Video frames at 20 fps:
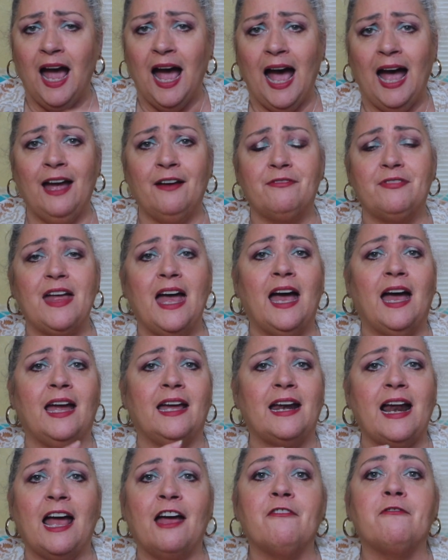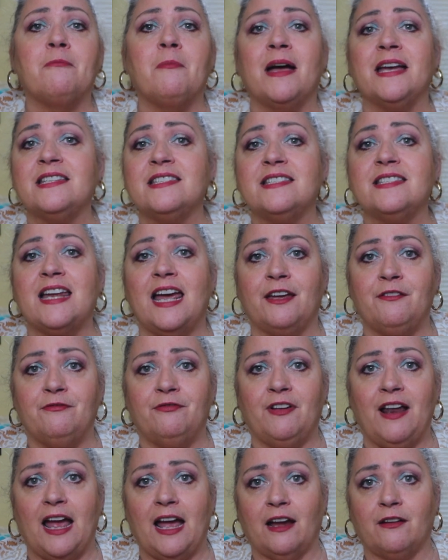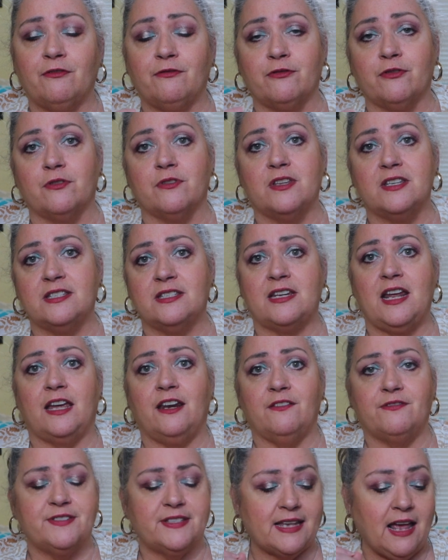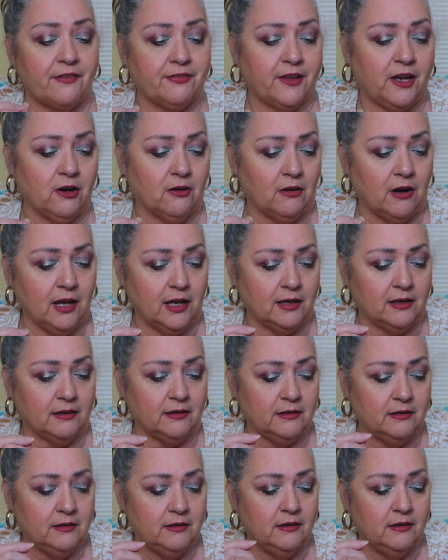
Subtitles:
I have that, and I have my state flag for the state of South Carolina.